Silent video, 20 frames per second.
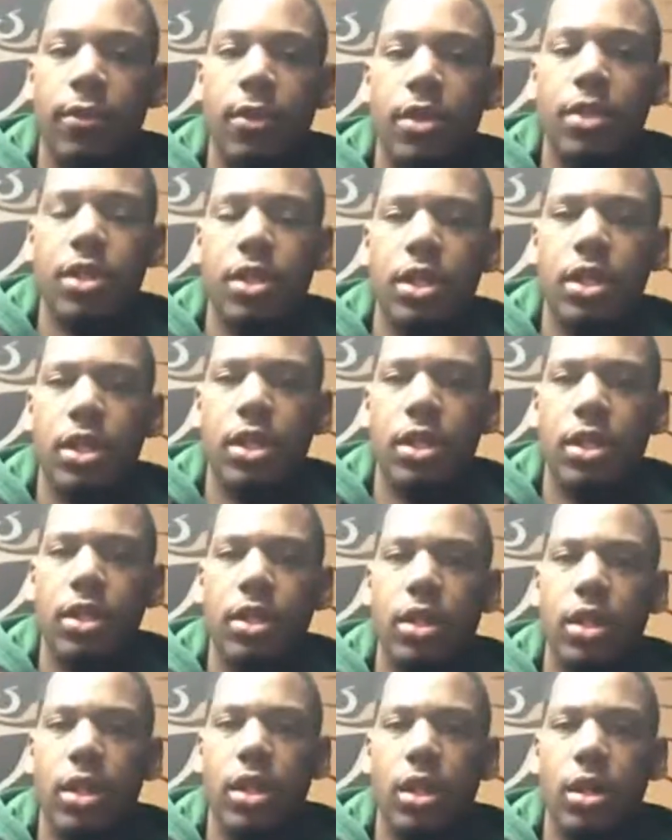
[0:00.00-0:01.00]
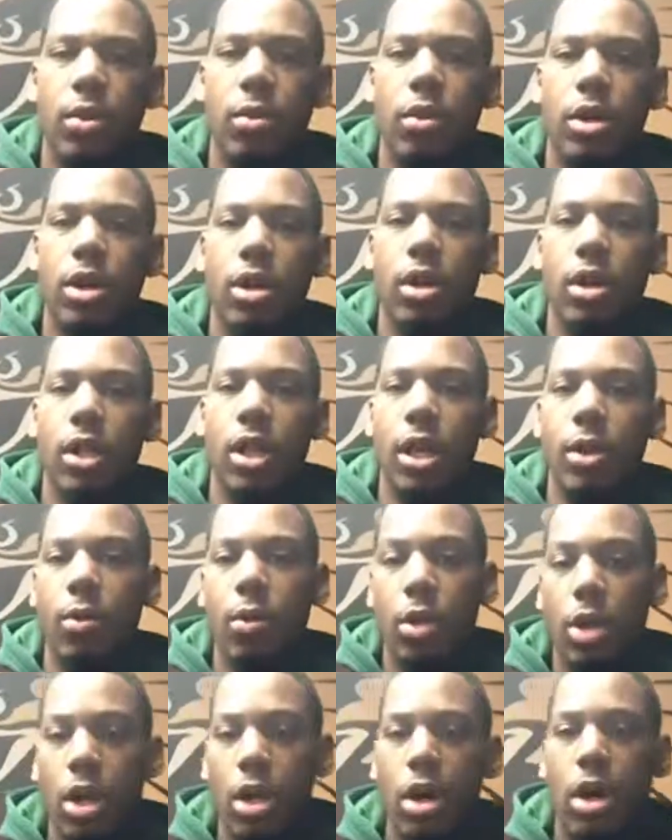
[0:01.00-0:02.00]
Feels good.
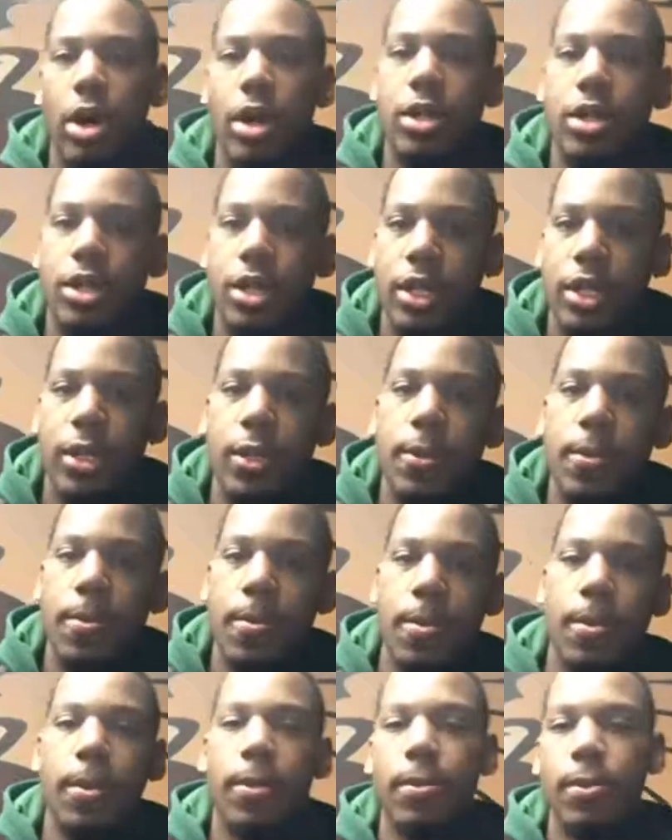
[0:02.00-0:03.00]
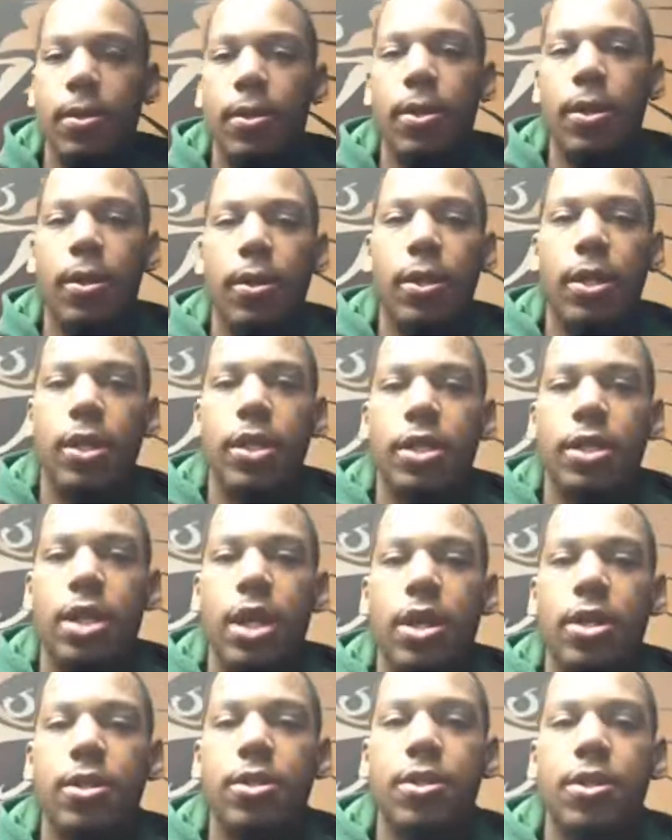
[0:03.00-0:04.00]
Work hard to, you know, get this
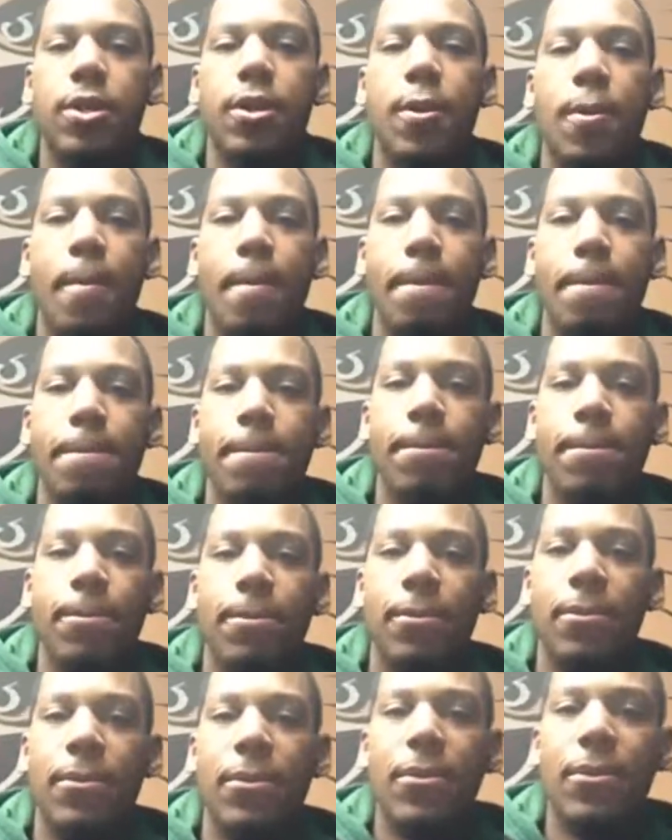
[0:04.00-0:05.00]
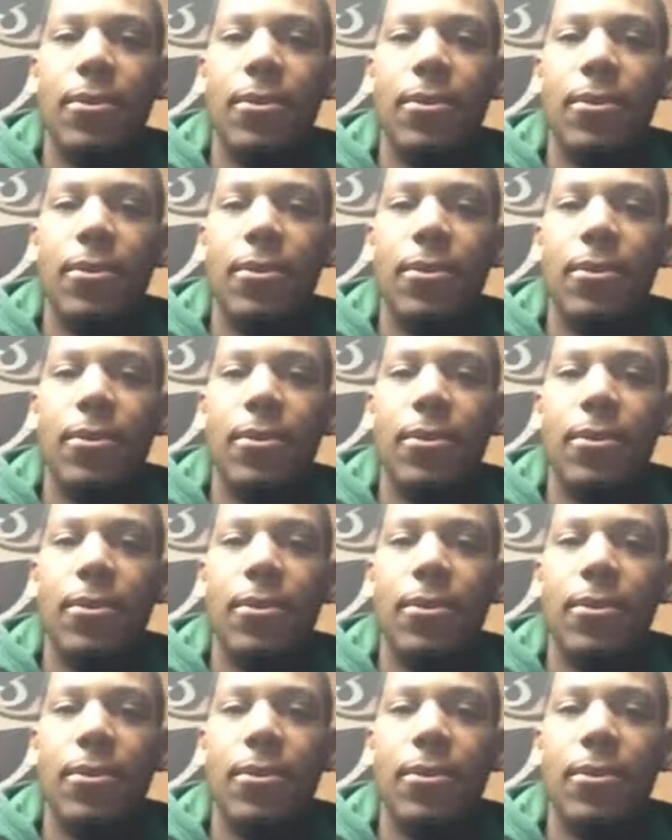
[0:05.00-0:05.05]
honor.